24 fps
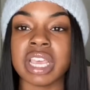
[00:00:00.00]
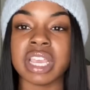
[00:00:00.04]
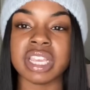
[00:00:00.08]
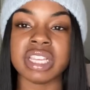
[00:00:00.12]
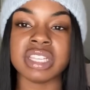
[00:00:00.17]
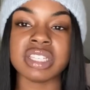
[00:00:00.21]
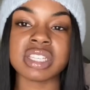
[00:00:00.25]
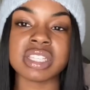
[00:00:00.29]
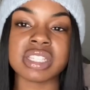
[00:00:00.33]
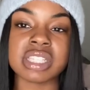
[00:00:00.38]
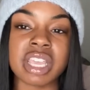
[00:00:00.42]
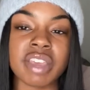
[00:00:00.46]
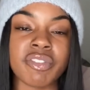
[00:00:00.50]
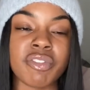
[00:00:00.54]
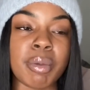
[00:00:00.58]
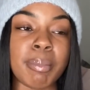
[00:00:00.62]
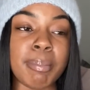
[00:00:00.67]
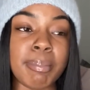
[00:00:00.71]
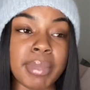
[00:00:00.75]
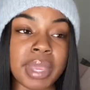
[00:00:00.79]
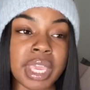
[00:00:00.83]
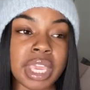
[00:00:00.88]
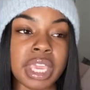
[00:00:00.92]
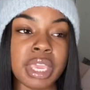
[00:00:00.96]
It's just
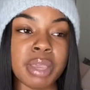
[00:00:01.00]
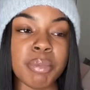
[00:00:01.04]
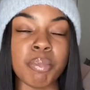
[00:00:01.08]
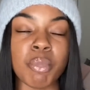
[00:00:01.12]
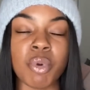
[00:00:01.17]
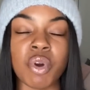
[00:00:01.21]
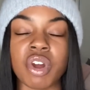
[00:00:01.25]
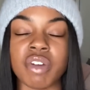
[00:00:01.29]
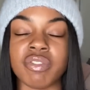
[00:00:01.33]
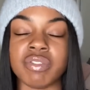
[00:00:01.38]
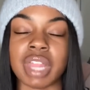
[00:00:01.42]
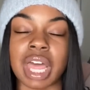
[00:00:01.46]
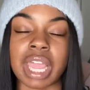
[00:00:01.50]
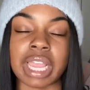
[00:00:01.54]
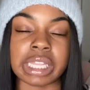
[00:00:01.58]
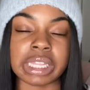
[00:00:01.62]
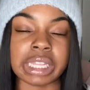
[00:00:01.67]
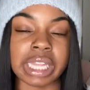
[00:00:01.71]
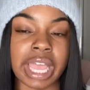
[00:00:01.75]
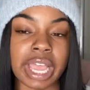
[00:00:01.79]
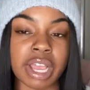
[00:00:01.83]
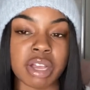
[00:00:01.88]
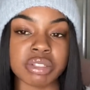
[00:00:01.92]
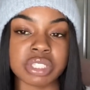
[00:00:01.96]
giving me more of like
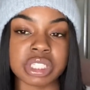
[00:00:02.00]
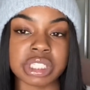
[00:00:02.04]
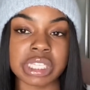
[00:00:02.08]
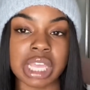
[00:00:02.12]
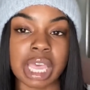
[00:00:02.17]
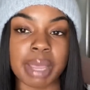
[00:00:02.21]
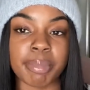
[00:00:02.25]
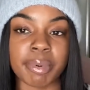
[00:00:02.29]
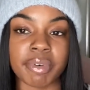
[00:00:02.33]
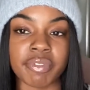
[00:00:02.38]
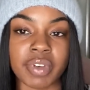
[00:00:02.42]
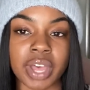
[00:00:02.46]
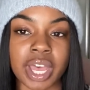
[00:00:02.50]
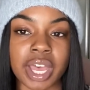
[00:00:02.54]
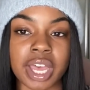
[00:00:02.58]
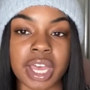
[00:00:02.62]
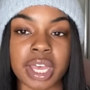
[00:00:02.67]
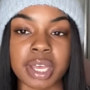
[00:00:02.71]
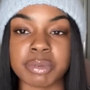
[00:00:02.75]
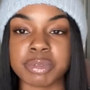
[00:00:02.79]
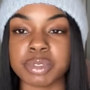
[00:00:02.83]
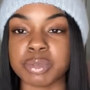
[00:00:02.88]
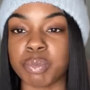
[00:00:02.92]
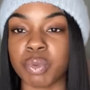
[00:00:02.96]
lounge type of
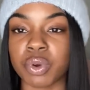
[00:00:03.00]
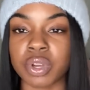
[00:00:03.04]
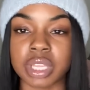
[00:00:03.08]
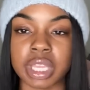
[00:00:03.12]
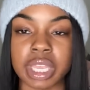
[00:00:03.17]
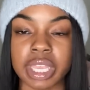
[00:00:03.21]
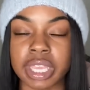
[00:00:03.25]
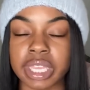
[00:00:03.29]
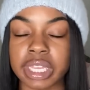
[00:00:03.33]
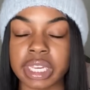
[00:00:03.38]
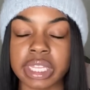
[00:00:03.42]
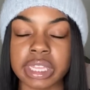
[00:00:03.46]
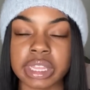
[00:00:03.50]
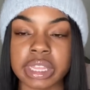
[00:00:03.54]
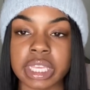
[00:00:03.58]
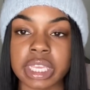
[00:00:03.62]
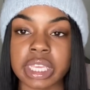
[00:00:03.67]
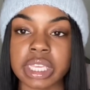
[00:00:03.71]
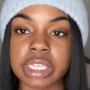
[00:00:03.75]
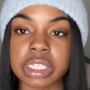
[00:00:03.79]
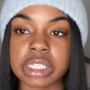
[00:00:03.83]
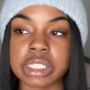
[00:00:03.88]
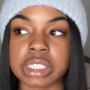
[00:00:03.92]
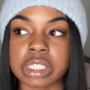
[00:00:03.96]
vibes more than
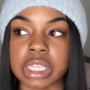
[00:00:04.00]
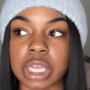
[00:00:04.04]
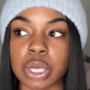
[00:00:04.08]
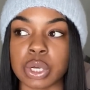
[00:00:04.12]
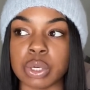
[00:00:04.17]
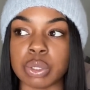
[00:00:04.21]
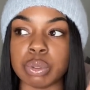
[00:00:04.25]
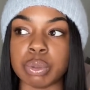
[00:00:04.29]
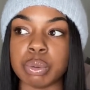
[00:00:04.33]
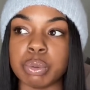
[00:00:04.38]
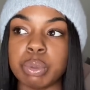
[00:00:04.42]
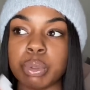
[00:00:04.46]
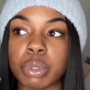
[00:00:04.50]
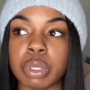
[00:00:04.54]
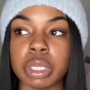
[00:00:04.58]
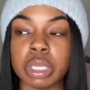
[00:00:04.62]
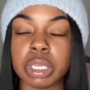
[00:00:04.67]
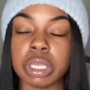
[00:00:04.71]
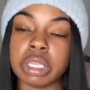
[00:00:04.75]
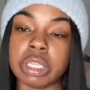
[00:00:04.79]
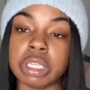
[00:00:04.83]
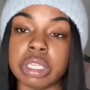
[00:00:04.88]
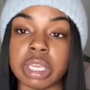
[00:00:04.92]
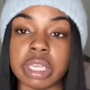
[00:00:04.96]
anything. So
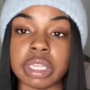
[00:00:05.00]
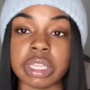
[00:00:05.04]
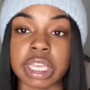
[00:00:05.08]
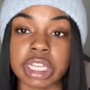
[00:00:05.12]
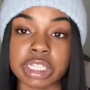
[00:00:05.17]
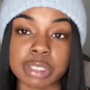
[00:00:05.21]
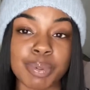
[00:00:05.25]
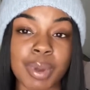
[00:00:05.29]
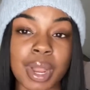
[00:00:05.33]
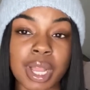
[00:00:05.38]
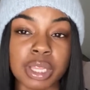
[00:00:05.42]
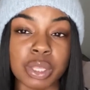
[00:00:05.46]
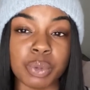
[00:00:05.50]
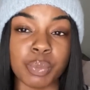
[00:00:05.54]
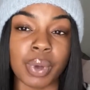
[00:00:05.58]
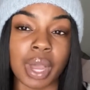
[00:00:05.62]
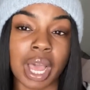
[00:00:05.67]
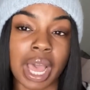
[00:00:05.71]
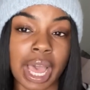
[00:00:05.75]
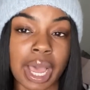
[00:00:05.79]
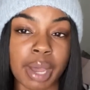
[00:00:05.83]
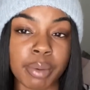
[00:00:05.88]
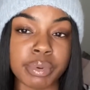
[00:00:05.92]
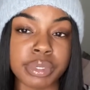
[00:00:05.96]
yeah, that's probably
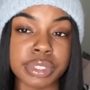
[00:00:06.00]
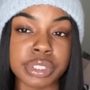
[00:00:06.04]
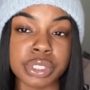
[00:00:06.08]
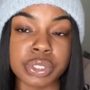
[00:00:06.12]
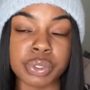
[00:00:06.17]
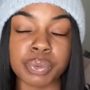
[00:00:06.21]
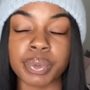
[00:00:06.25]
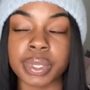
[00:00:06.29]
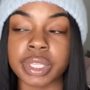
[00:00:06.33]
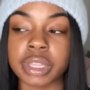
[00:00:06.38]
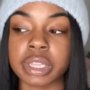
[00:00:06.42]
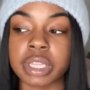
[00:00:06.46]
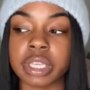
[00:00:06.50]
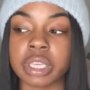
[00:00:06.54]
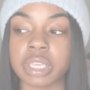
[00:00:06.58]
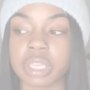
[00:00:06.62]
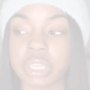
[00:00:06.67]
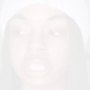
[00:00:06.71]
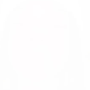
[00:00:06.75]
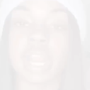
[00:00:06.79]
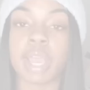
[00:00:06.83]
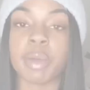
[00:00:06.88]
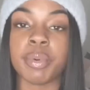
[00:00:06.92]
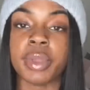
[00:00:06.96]
what I would do with
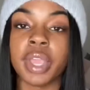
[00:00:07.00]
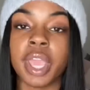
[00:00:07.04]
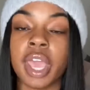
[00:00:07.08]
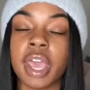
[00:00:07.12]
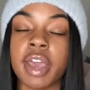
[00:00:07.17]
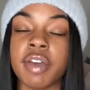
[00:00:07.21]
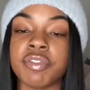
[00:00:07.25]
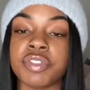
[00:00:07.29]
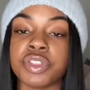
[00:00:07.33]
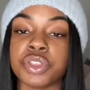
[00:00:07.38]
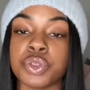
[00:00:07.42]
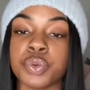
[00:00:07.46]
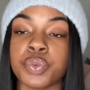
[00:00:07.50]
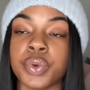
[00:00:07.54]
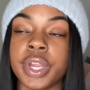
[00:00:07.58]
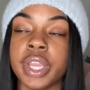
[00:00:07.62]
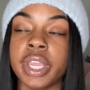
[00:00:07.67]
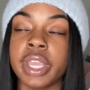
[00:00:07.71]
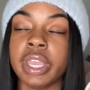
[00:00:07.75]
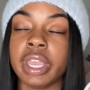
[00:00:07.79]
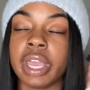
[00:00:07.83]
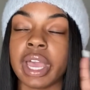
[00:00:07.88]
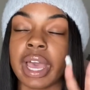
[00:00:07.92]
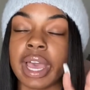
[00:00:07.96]
it. Now we have
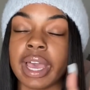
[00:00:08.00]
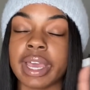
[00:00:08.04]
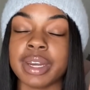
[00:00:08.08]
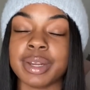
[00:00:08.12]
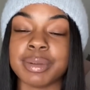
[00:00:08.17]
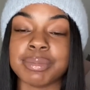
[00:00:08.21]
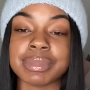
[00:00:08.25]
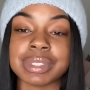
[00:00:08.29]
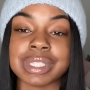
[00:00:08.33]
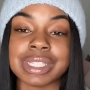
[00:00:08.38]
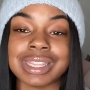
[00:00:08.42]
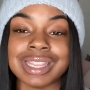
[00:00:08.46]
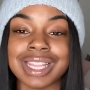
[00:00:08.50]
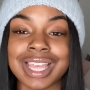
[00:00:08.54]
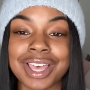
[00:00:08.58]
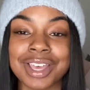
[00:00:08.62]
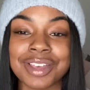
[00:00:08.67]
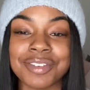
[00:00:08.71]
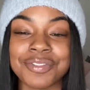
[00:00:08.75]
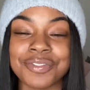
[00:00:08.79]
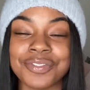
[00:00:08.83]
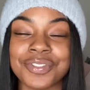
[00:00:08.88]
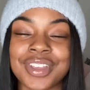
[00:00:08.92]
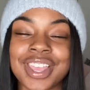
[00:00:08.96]
3 items
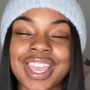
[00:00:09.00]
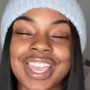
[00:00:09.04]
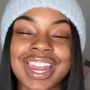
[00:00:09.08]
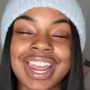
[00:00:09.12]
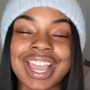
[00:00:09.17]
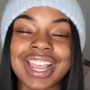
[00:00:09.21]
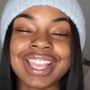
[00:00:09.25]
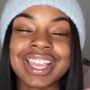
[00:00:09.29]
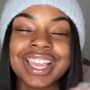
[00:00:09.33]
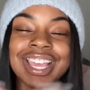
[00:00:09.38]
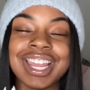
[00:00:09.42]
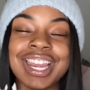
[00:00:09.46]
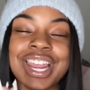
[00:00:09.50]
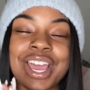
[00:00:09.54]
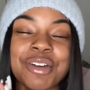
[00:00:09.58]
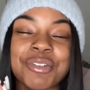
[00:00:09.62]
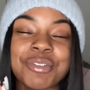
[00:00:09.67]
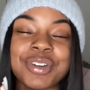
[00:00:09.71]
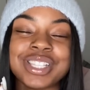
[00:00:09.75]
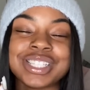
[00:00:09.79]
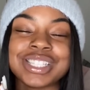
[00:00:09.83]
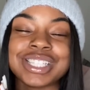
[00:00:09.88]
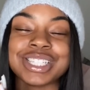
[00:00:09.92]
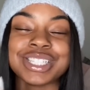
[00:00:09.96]
left, and I cannot
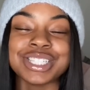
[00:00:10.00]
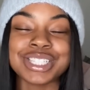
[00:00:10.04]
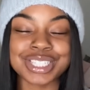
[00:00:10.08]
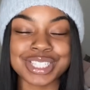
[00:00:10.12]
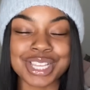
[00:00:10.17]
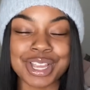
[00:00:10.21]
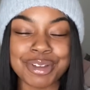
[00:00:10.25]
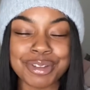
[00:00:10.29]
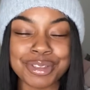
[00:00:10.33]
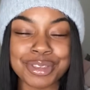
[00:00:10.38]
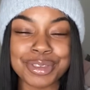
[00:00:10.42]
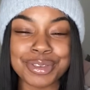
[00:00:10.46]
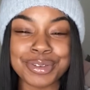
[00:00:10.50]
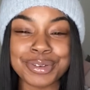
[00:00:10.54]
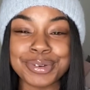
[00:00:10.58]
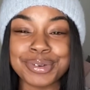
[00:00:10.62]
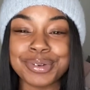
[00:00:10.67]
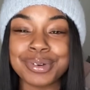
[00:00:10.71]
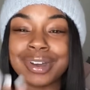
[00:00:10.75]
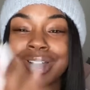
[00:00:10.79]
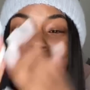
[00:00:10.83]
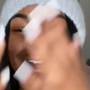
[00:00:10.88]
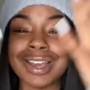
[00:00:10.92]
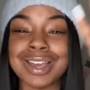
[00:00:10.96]
wait to show
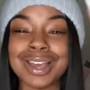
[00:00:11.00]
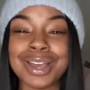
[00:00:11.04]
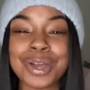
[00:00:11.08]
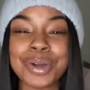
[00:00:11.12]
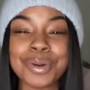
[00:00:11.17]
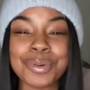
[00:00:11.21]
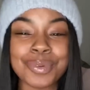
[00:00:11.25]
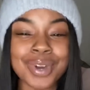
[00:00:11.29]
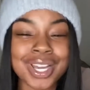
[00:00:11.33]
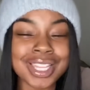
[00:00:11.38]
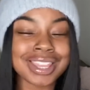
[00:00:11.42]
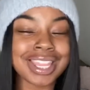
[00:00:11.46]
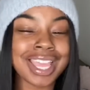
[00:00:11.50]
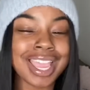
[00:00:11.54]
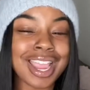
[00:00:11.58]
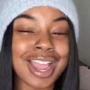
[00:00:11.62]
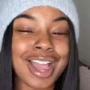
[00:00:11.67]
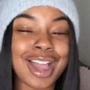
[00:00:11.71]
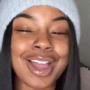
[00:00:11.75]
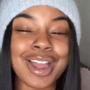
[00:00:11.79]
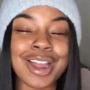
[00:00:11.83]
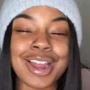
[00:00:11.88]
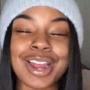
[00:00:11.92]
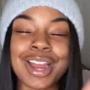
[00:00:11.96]
you what they
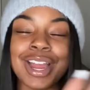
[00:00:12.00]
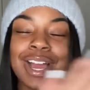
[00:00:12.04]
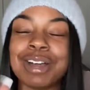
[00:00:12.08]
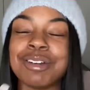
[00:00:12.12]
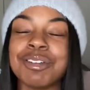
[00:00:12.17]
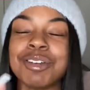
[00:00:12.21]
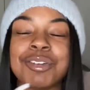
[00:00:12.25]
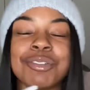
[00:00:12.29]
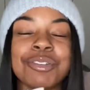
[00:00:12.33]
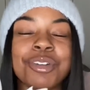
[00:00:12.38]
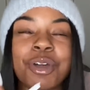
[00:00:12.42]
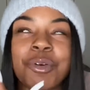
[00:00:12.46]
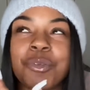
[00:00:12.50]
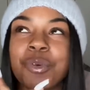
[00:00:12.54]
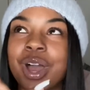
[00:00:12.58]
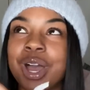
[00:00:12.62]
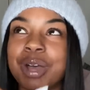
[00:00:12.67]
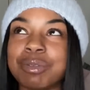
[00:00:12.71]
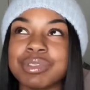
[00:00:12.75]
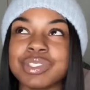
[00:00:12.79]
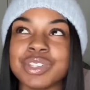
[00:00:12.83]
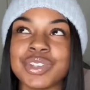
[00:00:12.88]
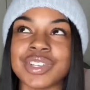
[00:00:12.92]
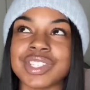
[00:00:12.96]
are. I don't know why
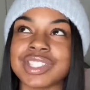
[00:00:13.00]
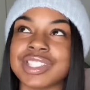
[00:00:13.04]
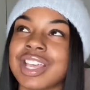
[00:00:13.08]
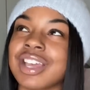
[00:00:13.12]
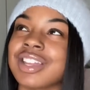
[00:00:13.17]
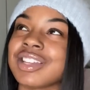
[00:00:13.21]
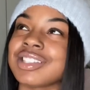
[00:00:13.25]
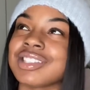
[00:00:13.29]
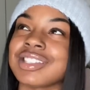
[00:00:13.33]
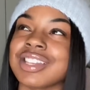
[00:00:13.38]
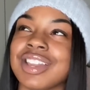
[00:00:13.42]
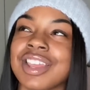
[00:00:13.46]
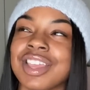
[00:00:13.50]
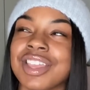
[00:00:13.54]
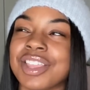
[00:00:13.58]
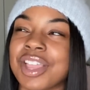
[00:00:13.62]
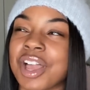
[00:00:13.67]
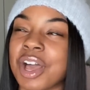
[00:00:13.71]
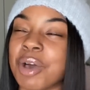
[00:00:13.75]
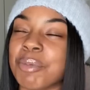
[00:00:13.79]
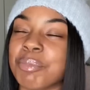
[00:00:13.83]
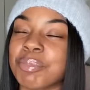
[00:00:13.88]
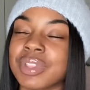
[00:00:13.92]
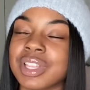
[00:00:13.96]
I'm so excited today,
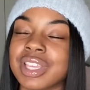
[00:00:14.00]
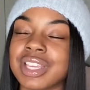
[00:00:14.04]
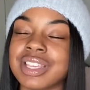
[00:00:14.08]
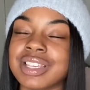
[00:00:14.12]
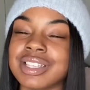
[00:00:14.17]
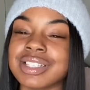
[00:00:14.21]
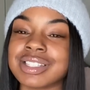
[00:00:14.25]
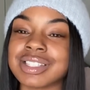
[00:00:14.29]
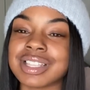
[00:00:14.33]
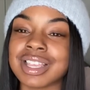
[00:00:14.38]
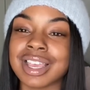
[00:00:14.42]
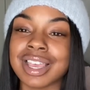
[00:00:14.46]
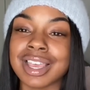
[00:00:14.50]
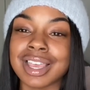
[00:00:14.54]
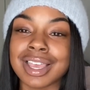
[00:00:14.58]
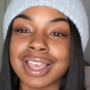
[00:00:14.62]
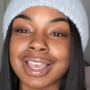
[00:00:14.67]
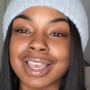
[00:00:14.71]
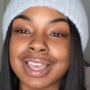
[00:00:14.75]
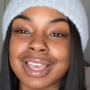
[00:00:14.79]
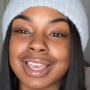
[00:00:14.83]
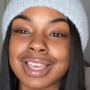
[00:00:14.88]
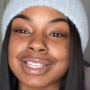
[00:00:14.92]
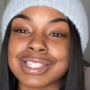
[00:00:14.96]
y'all. Please
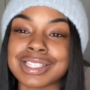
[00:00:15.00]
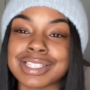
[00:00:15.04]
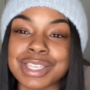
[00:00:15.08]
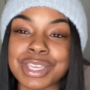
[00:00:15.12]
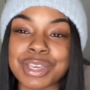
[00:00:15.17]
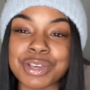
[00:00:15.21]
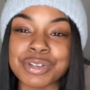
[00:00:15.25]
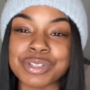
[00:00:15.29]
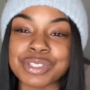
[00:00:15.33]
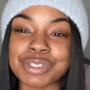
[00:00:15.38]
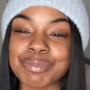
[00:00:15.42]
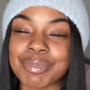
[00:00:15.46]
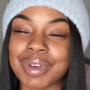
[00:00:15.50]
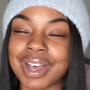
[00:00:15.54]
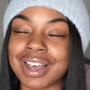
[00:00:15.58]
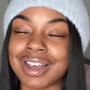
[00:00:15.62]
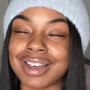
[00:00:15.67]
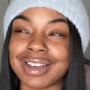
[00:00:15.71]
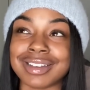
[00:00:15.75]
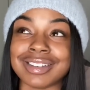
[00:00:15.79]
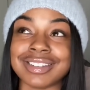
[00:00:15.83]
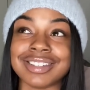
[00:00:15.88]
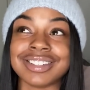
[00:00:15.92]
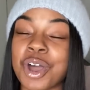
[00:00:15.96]
excuse
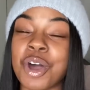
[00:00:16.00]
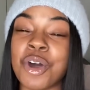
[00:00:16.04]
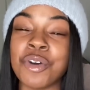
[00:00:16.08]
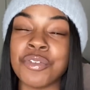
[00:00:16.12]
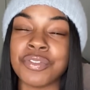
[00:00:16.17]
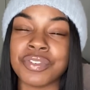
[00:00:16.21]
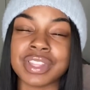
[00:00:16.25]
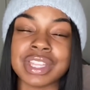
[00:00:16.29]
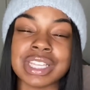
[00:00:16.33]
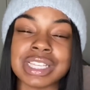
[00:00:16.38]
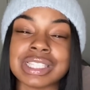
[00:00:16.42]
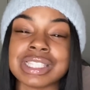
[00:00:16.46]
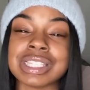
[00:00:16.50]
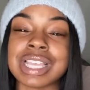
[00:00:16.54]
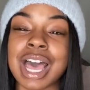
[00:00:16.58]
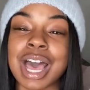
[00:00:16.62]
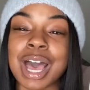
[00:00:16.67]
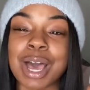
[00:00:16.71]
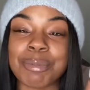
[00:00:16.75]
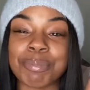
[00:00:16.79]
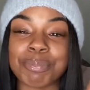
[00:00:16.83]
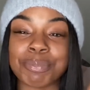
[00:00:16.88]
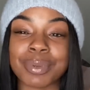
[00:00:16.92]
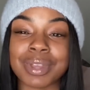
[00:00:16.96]
my over the
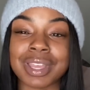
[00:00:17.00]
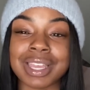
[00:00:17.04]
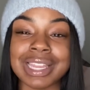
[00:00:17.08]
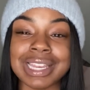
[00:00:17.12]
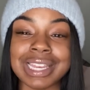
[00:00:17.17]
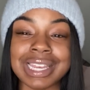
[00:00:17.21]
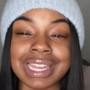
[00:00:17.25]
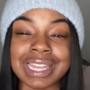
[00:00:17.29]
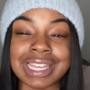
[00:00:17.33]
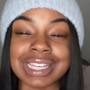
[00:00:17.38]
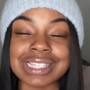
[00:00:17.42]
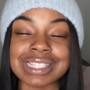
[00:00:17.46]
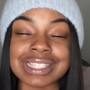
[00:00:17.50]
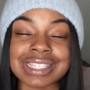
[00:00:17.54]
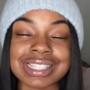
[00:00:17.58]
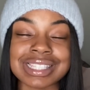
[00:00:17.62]
topness.